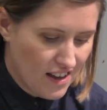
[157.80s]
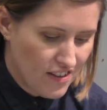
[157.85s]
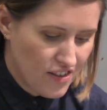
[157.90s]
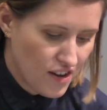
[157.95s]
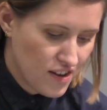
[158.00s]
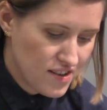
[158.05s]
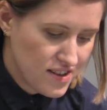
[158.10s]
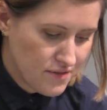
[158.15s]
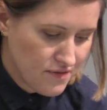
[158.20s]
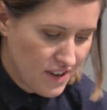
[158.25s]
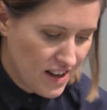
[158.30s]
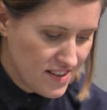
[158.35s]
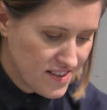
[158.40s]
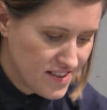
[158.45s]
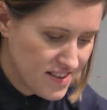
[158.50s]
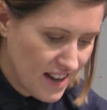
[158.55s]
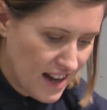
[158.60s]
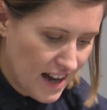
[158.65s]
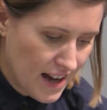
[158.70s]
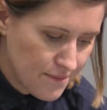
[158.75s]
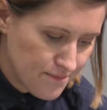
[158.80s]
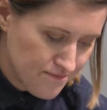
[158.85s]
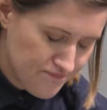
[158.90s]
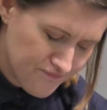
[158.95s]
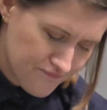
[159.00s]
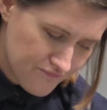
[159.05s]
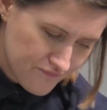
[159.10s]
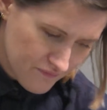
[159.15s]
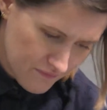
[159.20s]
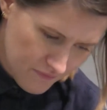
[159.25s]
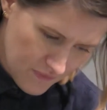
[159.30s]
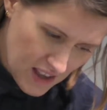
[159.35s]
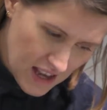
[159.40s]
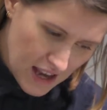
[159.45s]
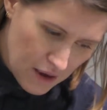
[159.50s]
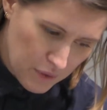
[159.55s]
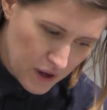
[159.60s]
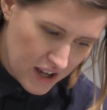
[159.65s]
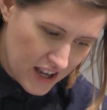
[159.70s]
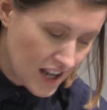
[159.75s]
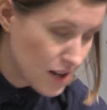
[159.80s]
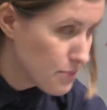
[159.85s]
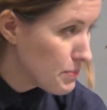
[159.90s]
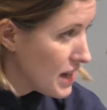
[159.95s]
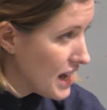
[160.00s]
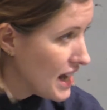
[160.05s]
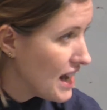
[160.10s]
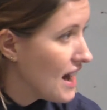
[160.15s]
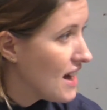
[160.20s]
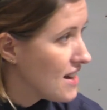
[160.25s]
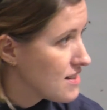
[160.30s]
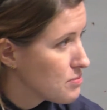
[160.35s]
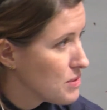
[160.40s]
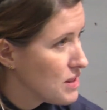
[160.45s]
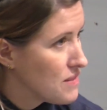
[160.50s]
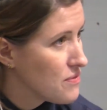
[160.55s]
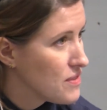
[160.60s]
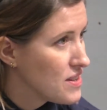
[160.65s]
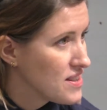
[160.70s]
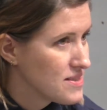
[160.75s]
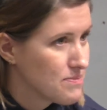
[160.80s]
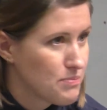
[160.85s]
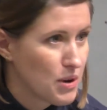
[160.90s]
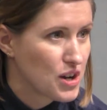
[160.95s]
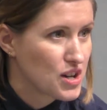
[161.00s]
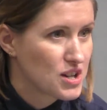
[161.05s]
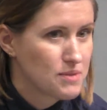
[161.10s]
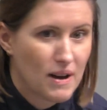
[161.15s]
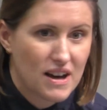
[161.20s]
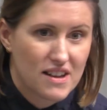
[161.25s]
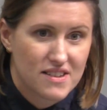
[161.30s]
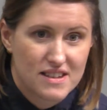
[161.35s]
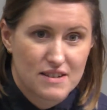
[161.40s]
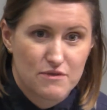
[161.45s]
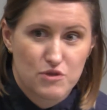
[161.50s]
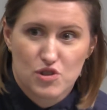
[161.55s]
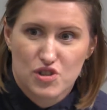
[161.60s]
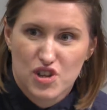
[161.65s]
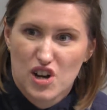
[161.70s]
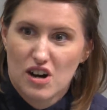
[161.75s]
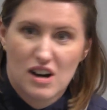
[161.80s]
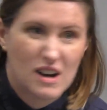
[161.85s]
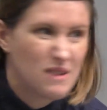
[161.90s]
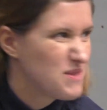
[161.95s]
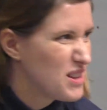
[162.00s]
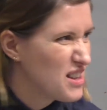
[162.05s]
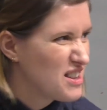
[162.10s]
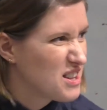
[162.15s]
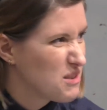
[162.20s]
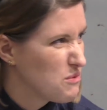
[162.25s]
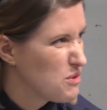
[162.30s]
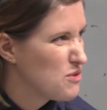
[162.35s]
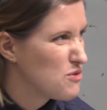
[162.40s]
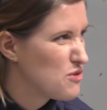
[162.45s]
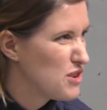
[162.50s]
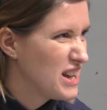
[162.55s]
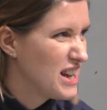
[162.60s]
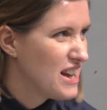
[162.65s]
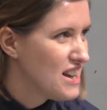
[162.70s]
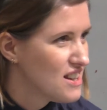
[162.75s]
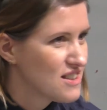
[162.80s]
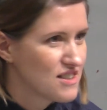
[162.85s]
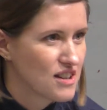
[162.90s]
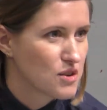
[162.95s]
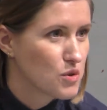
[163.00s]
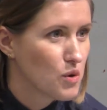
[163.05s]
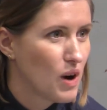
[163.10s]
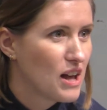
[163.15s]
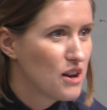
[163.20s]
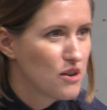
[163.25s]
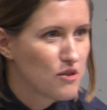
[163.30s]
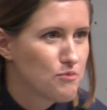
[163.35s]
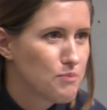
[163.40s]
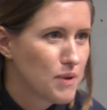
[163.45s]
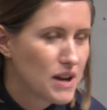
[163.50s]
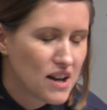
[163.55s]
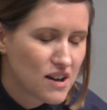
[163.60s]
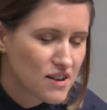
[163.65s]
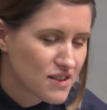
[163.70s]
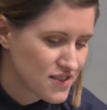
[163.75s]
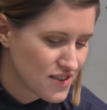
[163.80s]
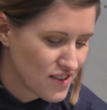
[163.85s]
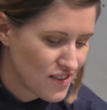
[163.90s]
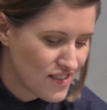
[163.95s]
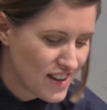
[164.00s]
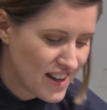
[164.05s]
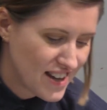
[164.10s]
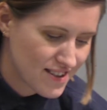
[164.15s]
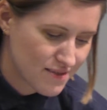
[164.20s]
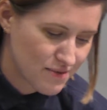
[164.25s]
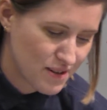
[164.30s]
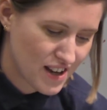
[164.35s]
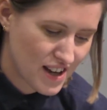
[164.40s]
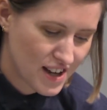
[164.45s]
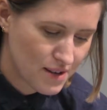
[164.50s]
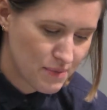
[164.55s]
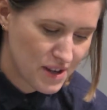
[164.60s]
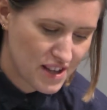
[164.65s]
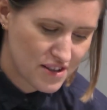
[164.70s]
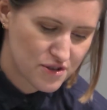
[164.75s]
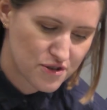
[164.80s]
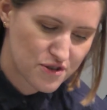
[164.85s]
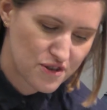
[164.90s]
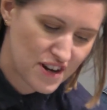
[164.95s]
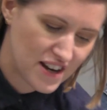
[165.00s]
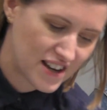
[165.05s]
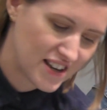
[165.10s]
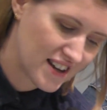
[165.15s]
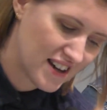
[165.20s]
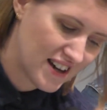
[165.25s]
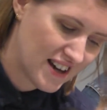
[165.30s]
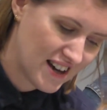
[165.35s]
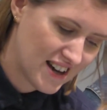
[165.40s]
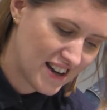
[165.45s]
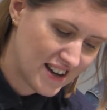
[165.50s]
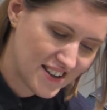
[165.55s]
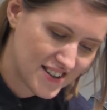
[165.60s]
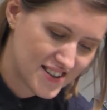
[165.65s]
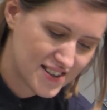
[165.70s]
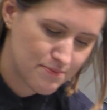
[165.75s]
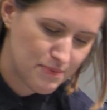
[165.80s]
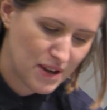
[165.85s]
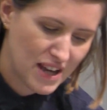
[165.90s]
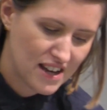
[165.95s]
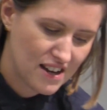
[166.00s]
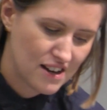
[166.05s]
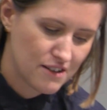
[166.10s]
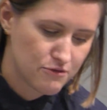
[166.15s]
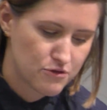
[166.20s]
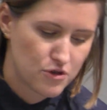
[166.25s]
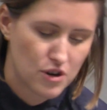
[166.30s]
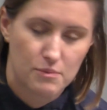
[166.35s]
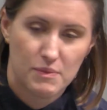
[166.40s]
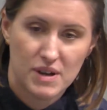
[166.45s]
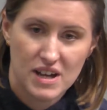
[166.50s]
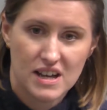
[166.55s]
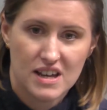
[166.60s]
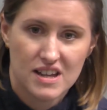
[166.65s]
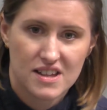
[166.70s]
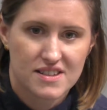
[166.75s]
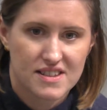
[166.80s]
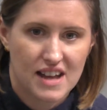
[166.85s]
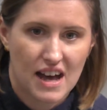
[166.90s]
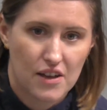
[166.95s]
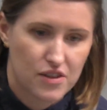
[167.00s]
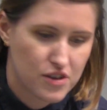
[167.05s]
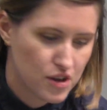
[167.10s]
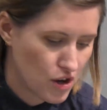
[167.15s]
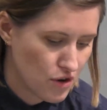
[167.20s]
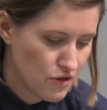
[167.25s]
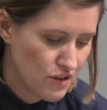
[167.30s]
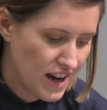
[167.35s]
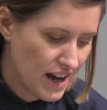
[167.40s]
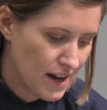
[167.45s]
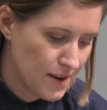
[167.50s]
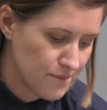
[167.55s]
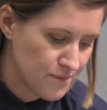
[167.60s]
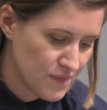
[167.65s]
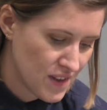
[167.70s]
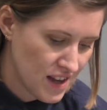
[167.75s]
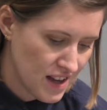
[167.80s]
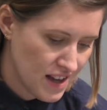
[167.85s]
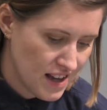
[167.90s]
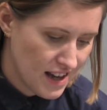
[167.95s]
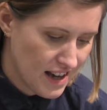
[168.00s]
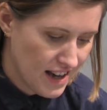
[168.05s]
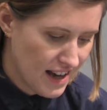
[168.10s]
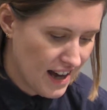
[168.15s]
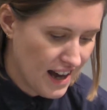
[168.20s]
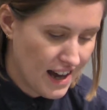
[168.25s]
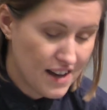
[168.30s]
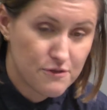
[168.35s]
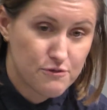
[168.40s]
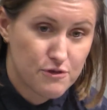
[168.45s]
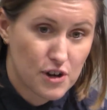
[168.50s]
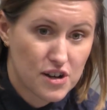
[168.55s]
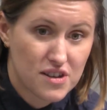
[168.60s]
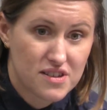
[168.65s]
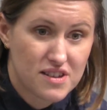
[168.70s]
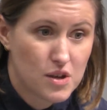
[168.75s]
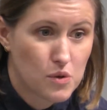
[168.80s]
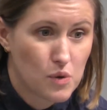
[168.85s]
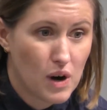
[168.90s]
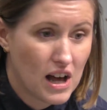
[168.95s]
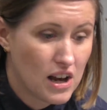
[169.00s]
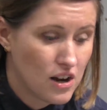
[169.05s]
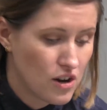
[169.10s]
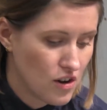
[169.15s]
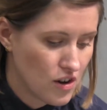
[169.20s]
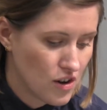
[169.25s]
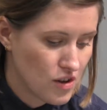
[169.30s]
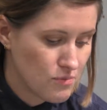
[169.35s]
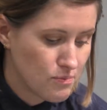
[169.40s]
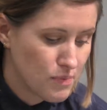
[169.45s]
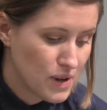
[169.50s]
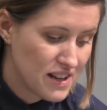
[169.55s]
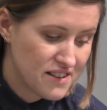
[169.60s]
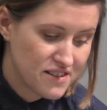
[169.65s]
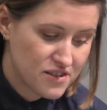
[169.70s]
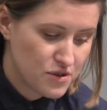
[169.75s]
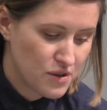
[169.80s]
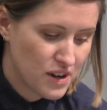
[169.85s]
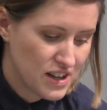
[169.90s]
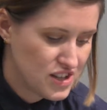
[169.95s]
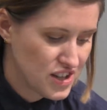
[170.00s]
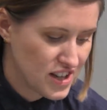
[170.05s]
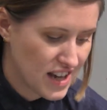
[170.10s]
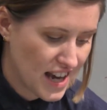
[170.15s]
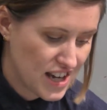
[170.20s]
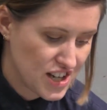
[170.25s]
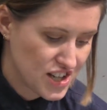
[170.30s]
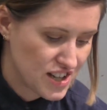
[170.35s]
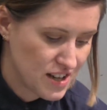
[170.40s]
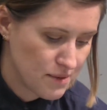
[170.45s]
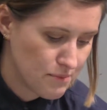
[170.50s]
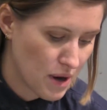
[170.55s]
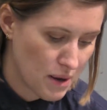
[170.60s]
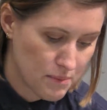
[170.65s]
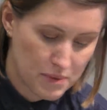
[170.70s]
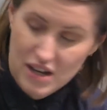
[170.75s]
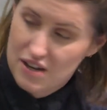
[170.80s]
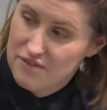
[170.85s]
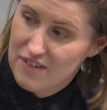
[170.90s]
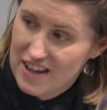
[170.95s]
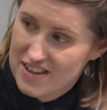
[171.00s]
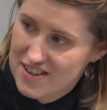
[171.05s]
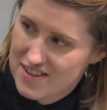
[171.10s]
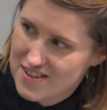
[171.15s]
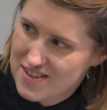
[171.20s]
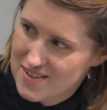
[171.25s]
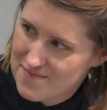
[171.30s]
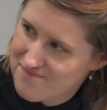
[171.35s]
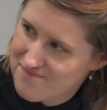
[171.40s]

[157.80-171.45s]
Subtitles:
those events there. And we're going to be, as we've spoken about several times, I think we've really done quite a lot of plugs on this, we're going to be touring a speaker from South Korea and focusing quite a lot on political education and public events.